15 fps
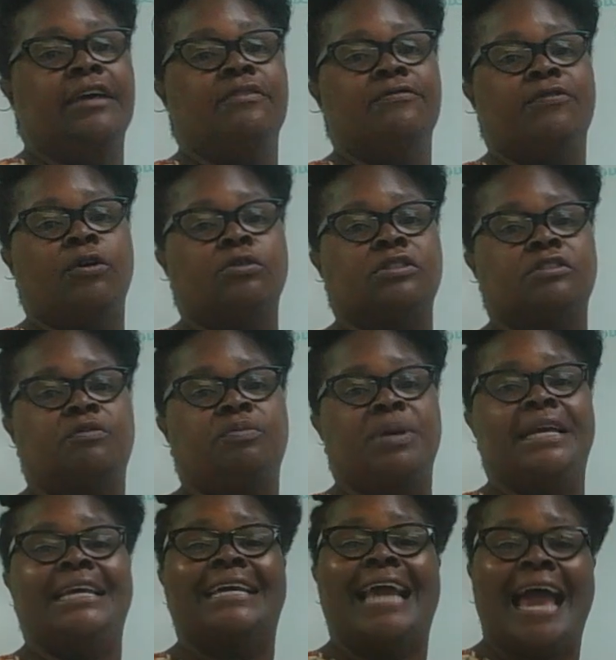inverse of
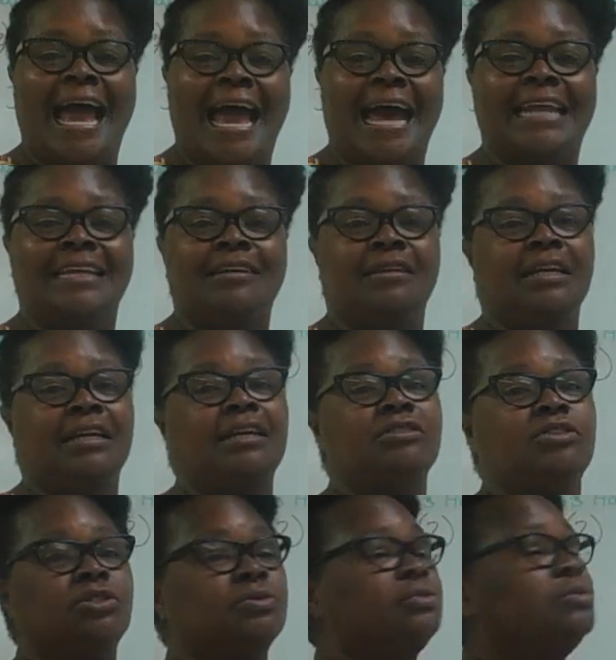being added
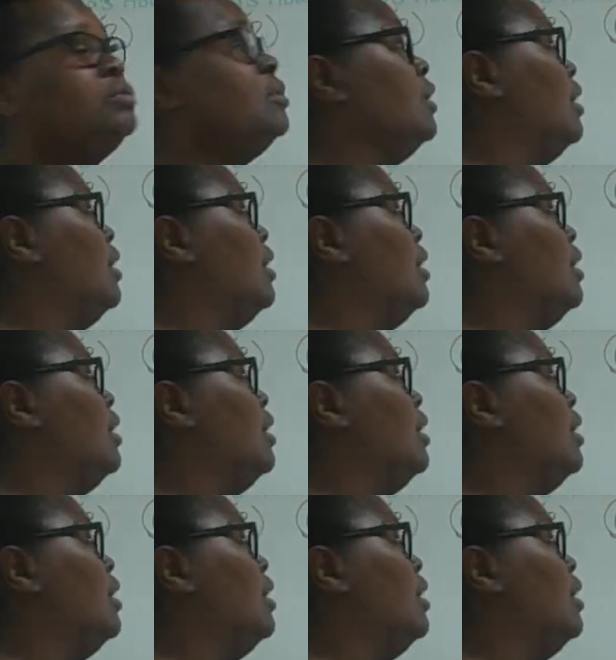into